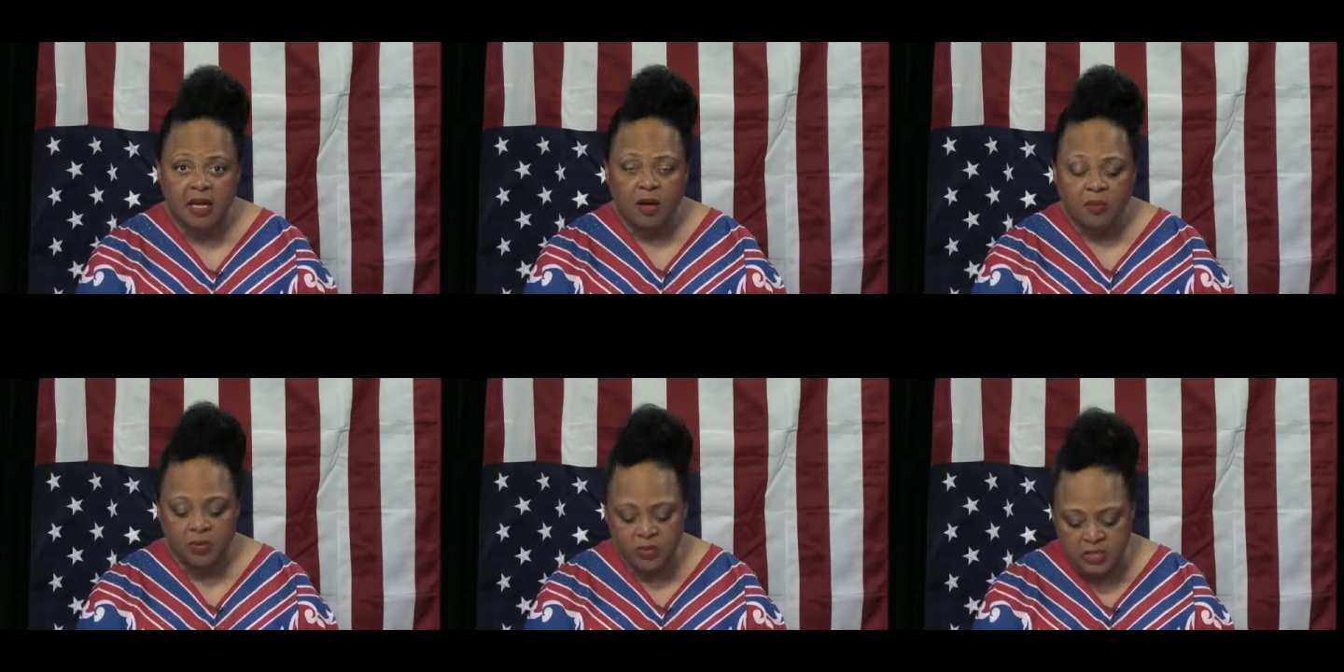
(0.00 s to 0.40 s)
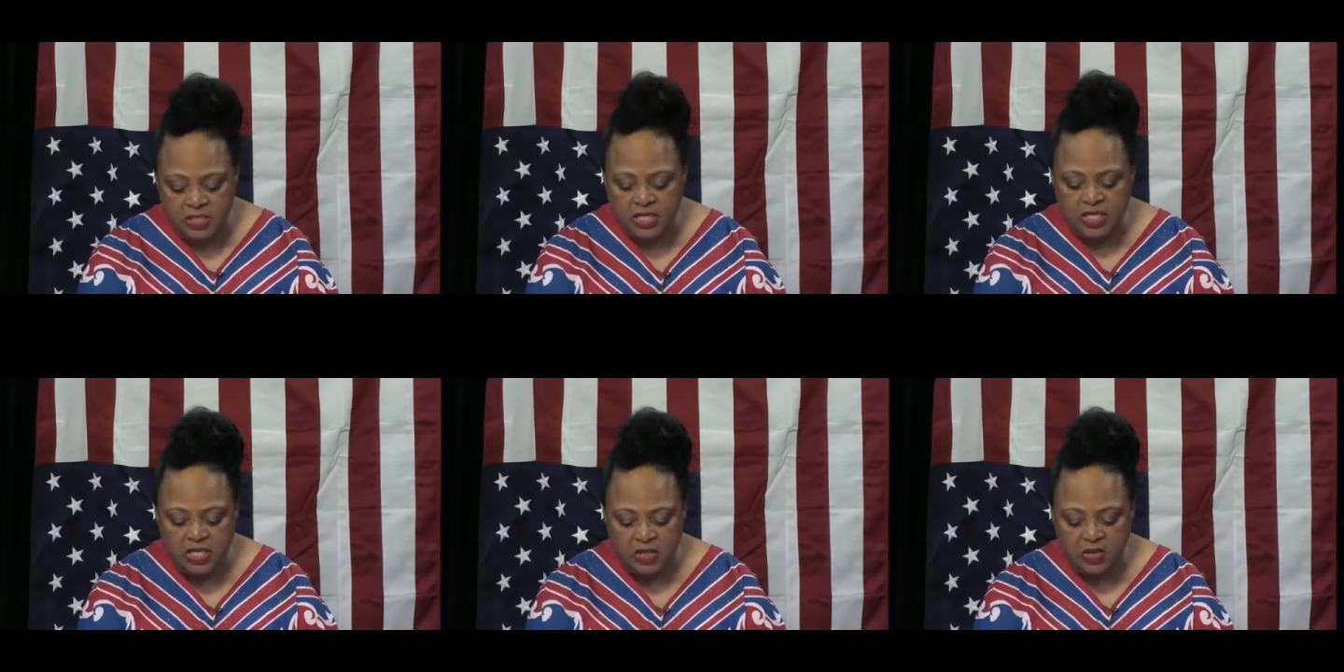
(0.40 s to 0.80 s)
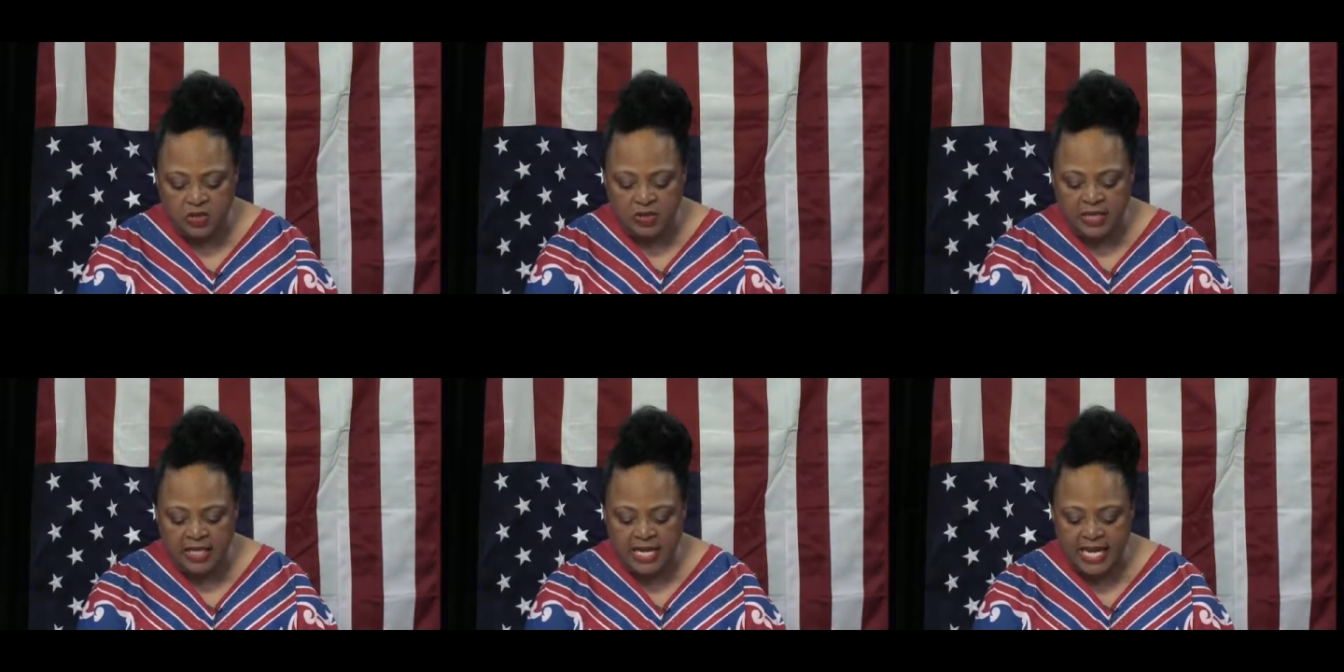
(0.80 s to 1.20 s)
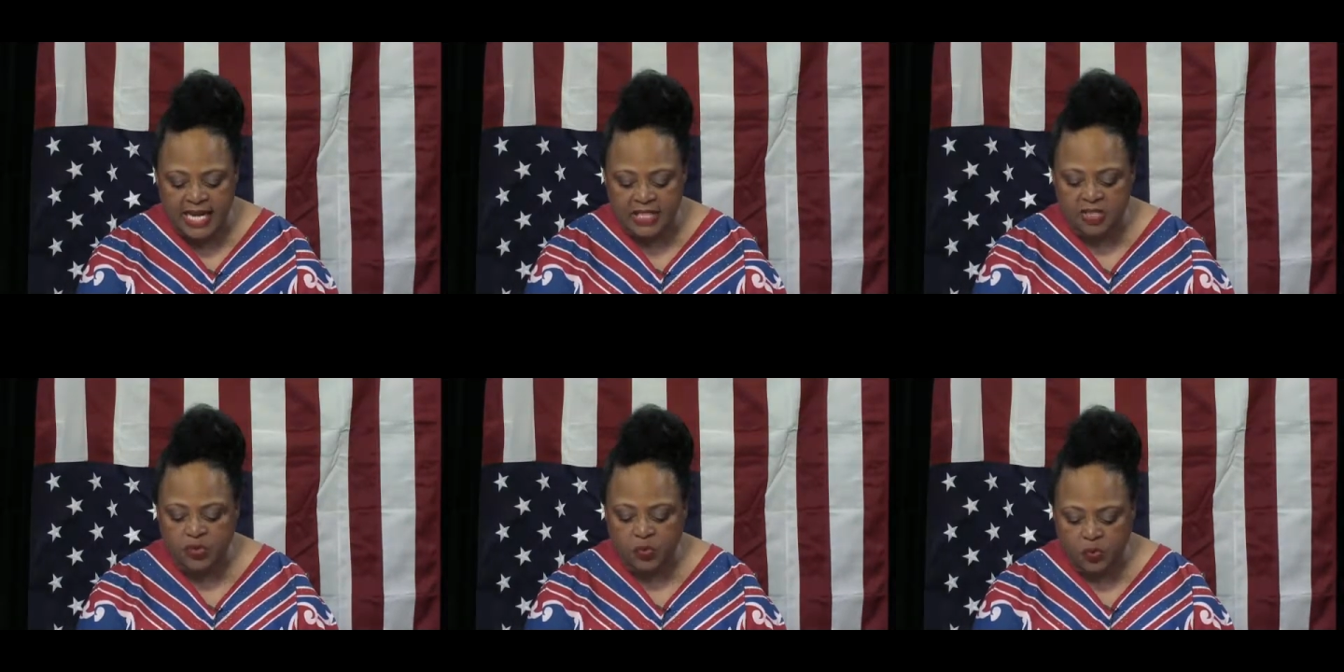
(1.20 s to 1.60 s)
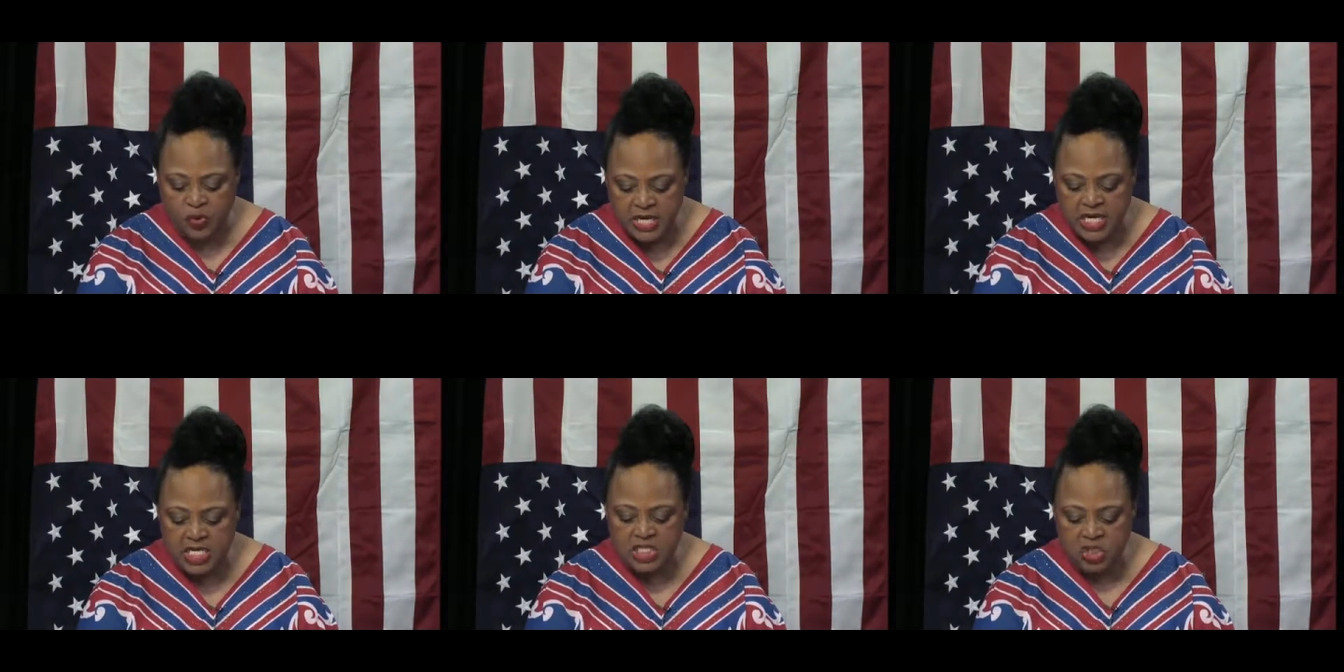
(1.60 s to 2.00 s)
particularly in the
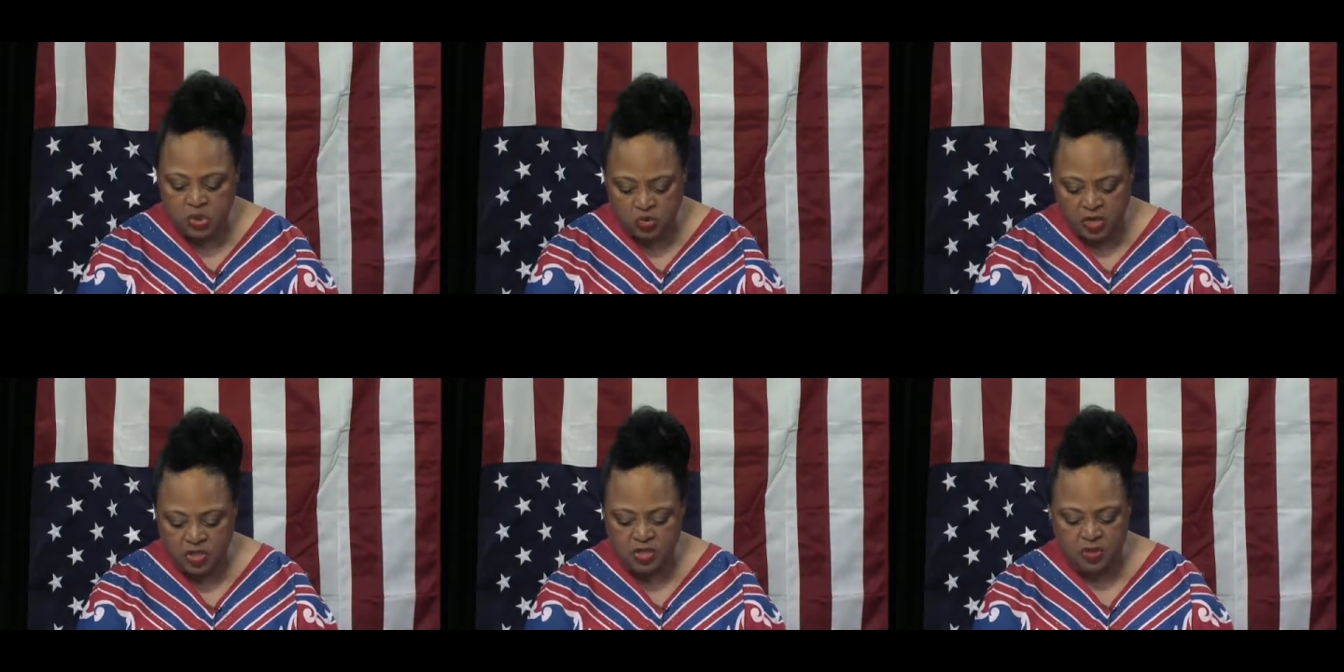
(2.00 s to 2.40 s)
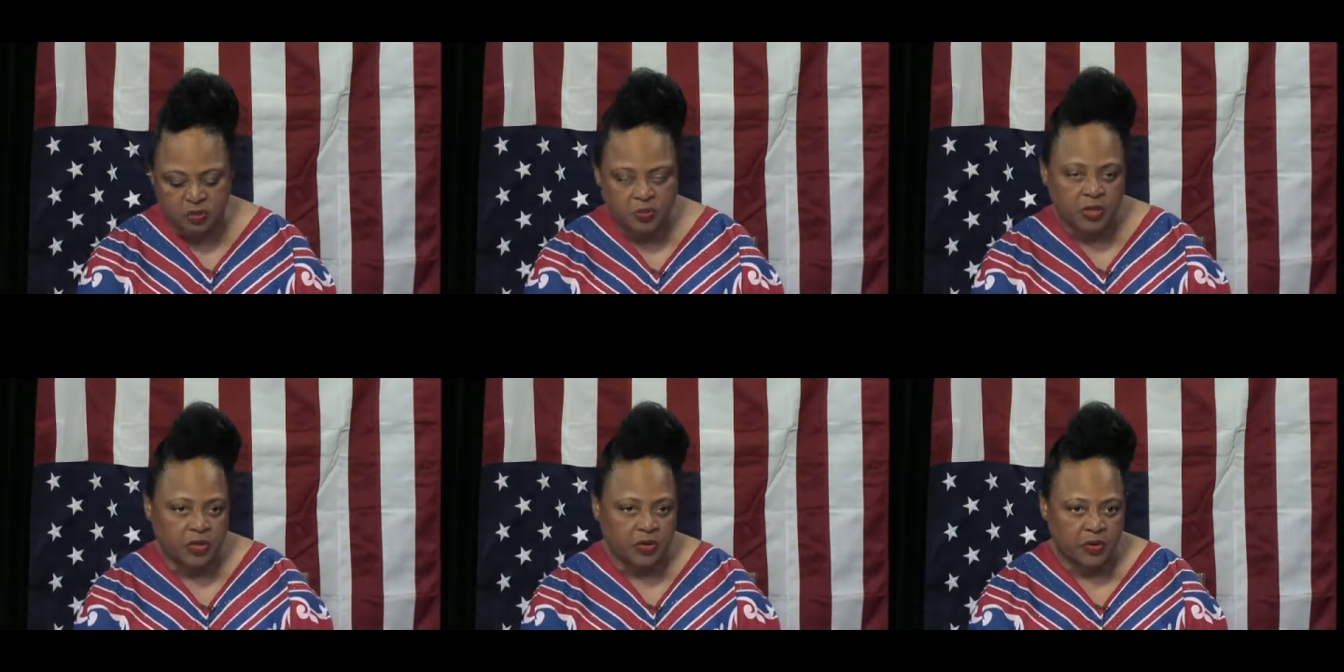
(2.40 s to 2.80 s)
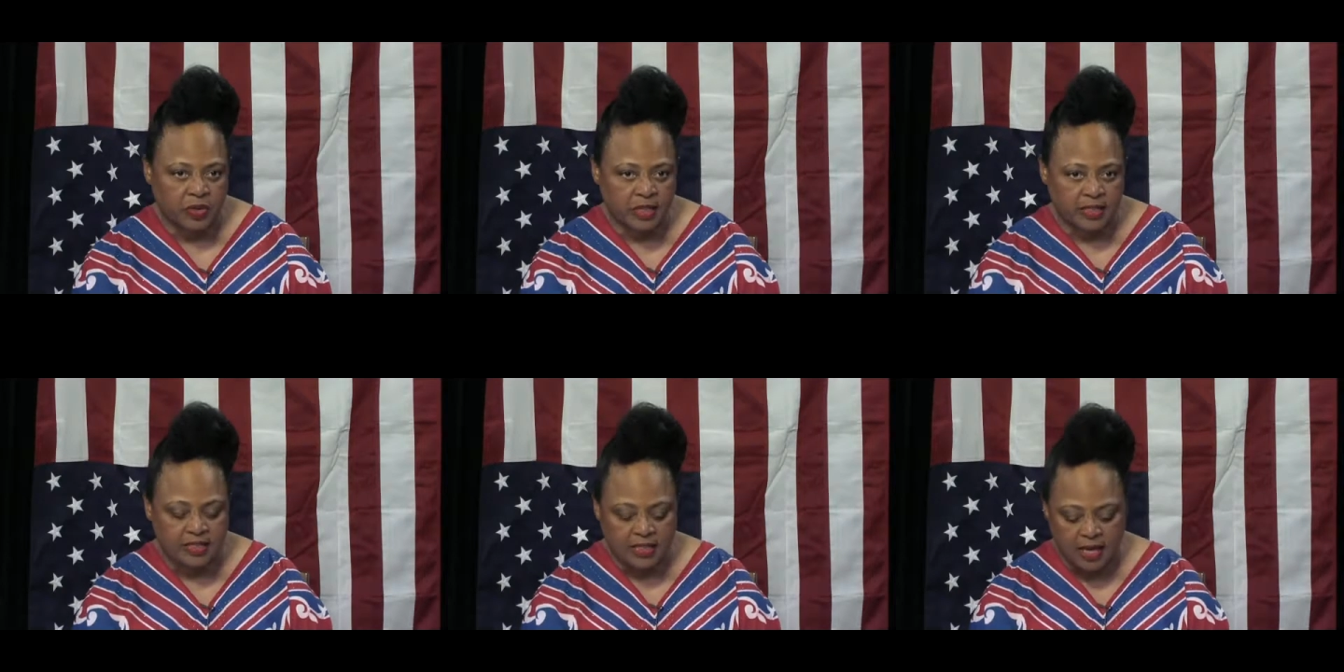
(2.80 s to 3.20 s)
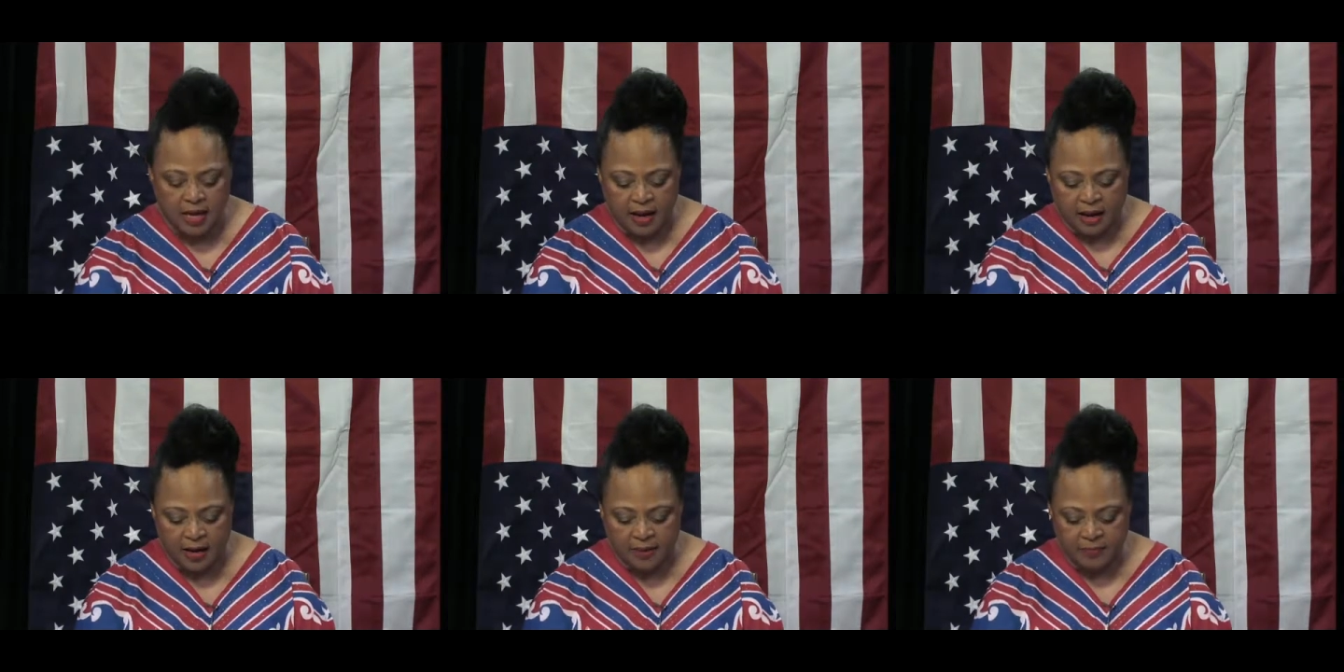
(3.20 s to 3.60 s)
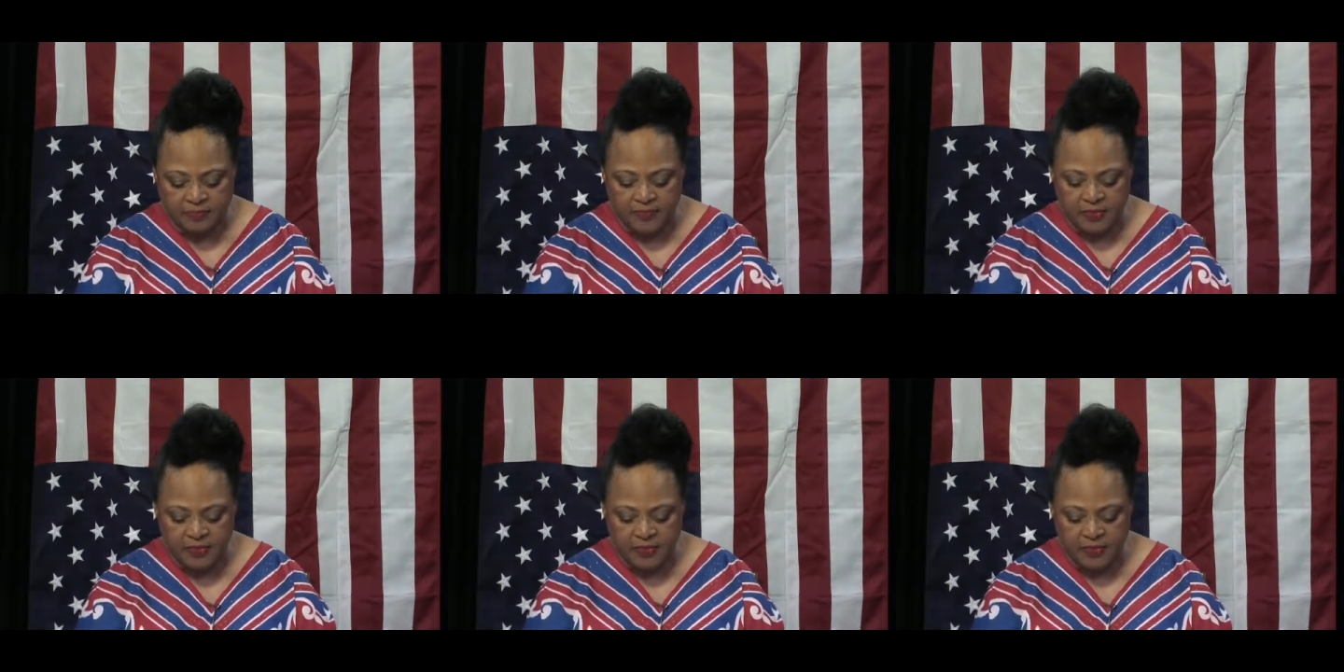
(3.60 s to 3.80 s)
Reconstruction period in time.